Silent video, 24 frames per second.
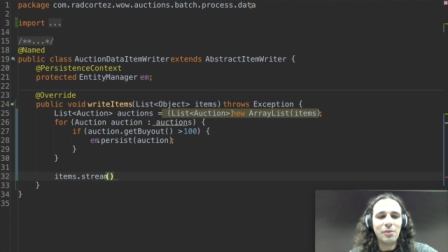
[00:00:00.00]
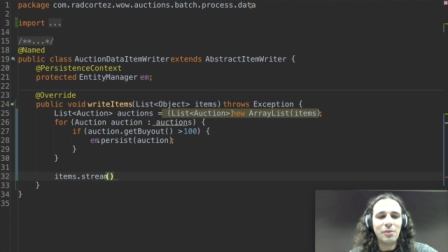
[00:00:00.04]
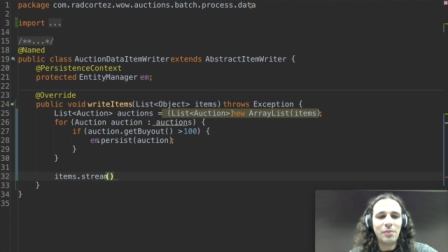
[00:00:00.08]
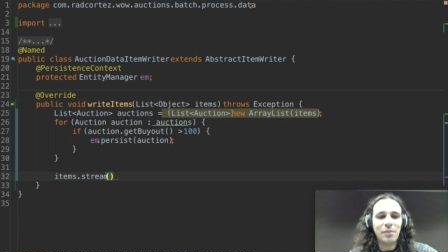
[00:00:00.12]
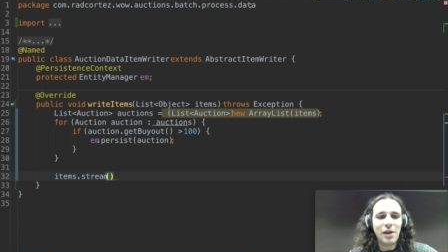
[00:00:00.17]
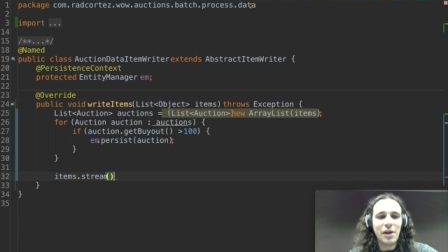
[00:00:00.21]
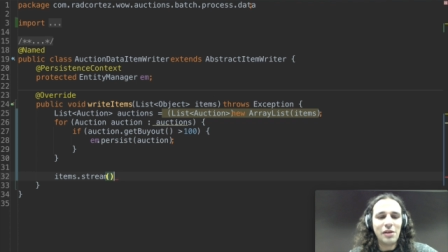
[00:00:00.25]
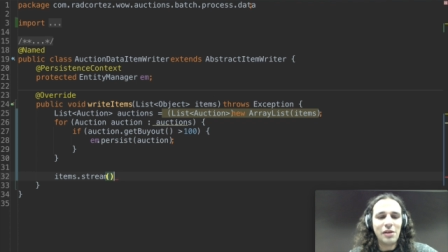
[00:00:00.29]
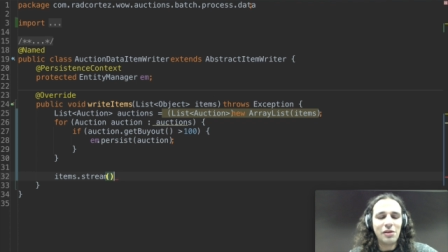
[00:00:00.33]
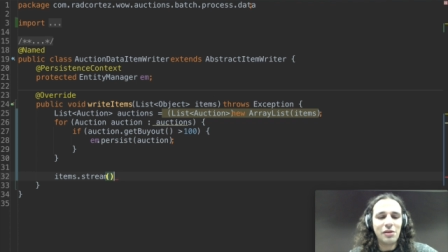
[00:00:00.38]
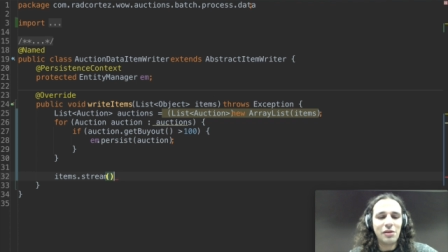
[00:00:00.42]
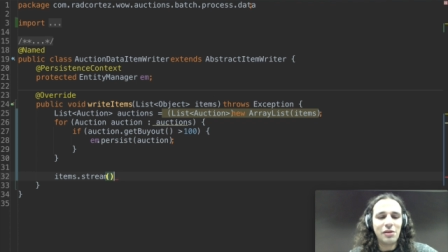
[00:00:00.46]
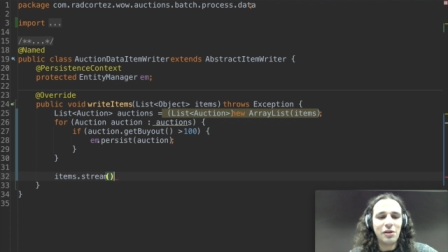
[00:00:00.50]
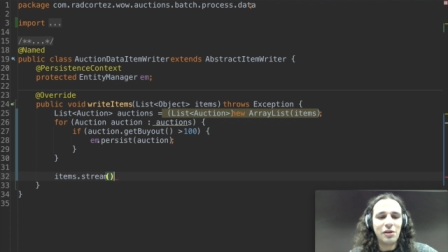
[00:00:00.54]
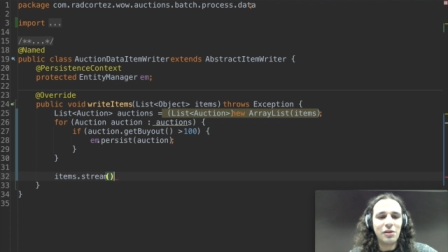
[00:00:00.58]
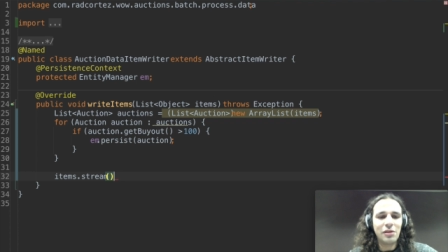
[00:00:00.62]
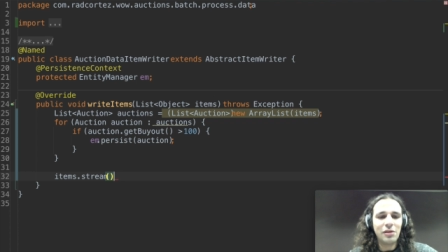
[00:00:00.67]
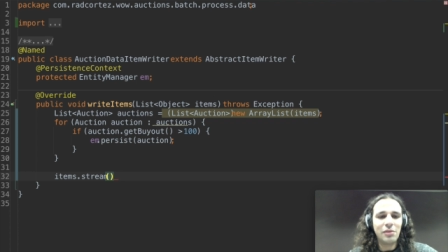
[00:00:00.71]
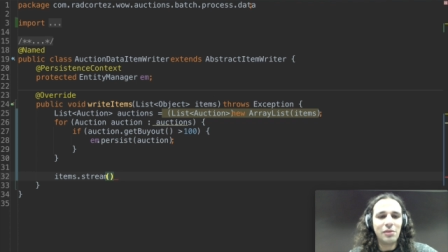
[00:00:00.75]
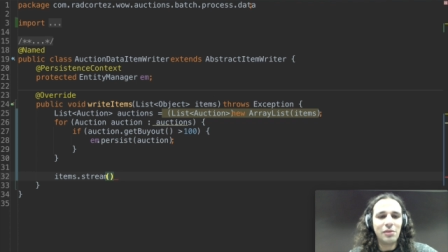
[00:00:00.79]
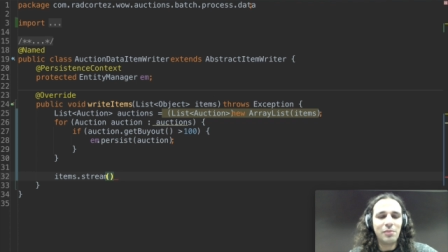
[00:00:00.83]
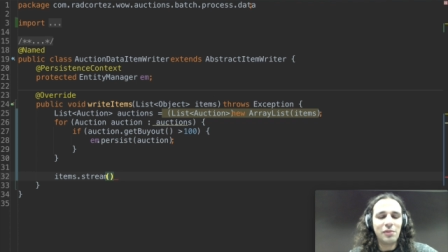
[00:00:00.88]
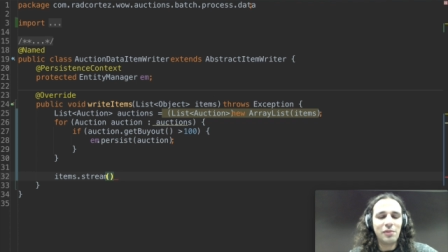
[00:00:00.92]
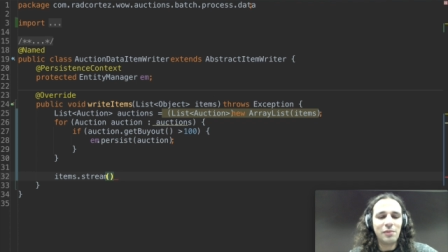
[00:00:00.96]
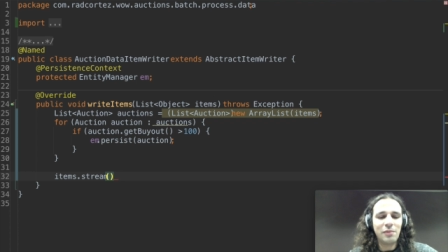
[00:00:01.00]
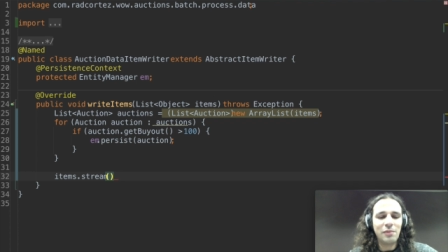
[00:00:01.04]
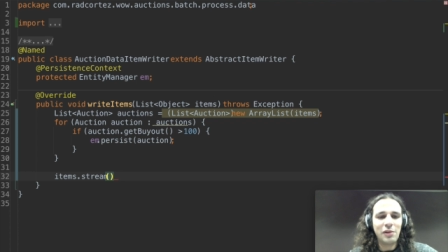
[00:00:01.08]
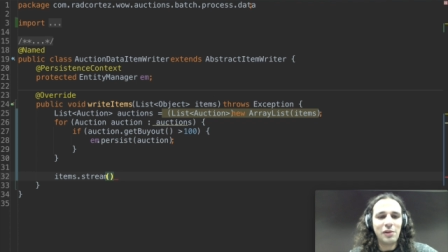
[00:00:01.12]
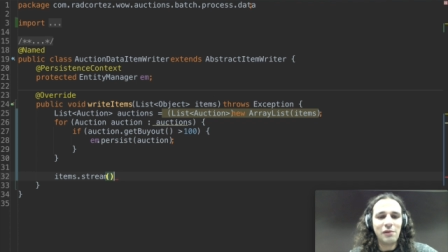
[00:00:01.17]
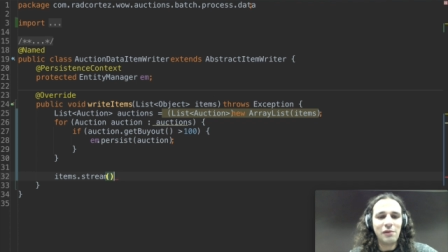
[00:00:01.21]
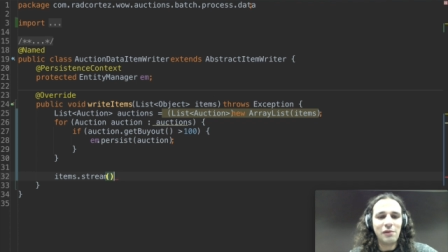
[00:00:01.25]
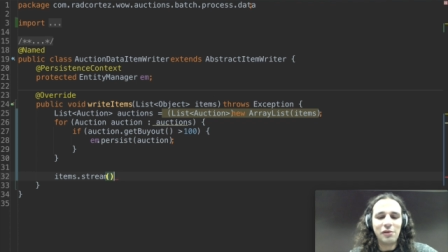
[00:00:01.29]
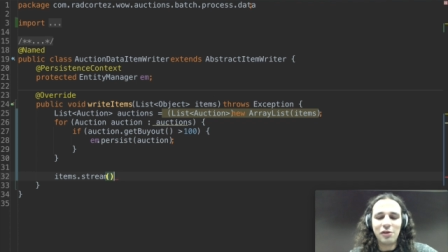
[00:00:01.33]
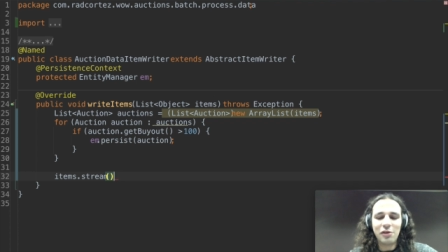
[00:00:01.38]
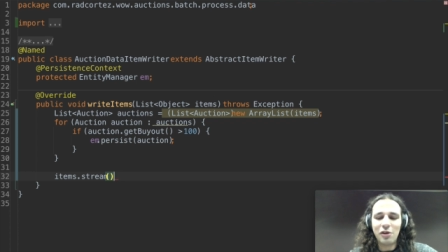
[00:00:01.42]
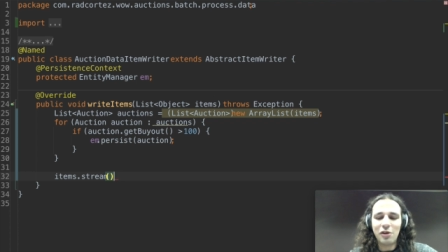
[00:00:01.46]
based on the
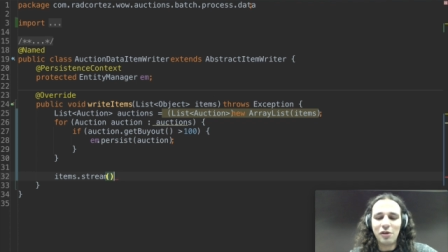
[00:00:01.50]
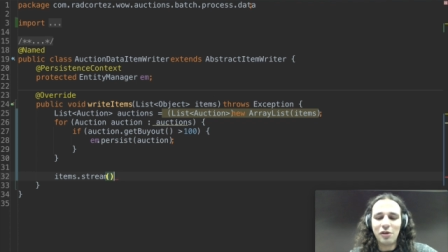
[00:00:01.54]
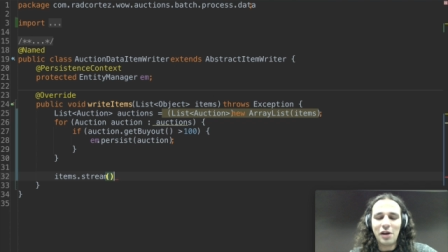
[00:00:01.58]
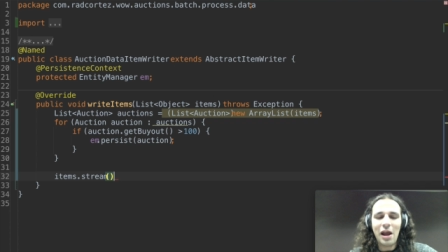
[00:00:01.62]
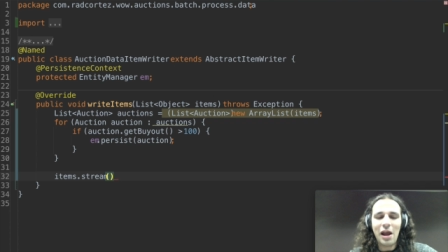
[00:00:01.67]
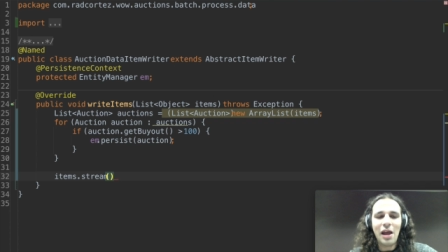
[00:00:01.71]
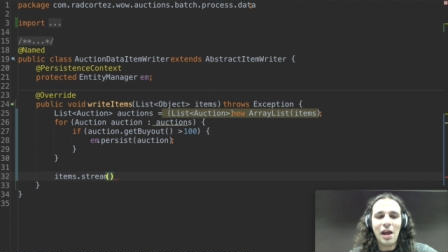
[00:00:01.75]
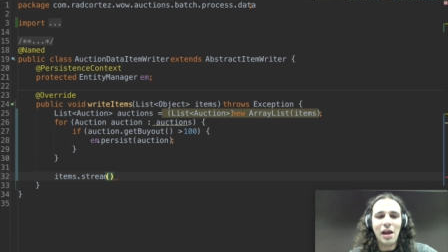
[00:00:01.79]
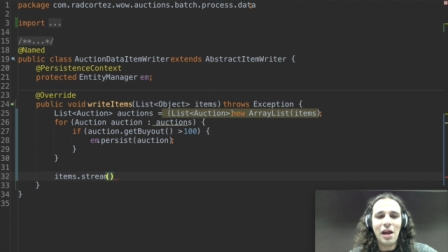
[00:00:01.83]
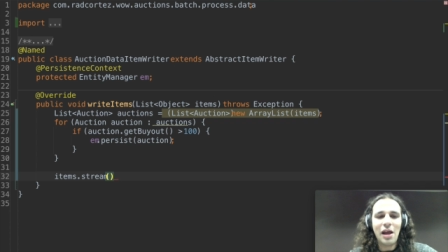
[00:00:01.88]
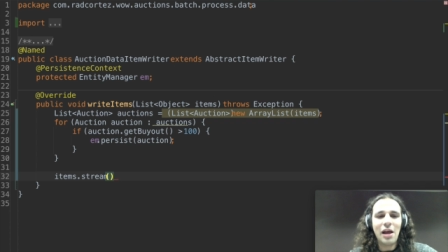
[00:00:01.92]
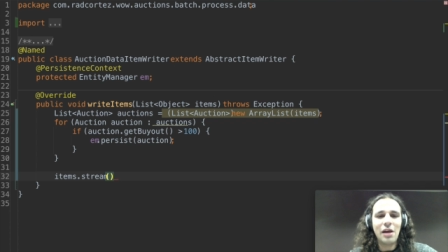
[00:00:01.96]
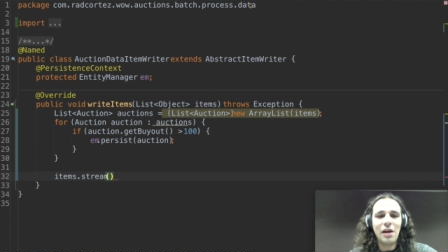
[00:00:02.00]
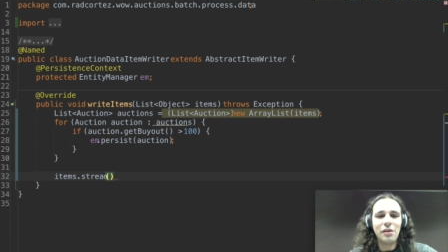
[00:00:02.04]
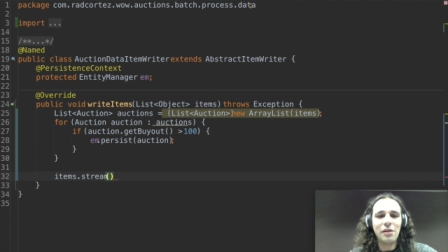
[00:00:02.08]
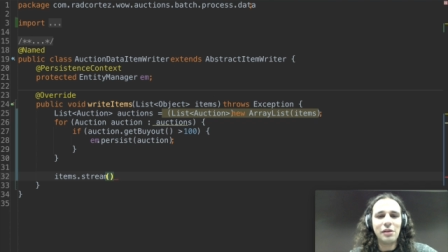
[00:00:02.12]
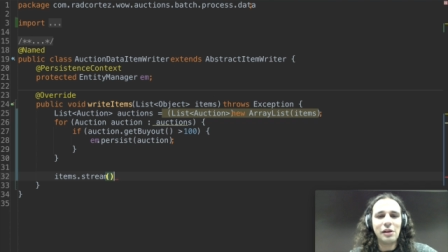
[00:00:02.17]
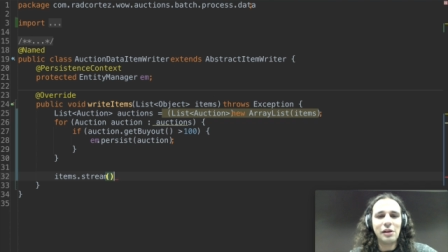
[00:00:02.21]
previous code that I have,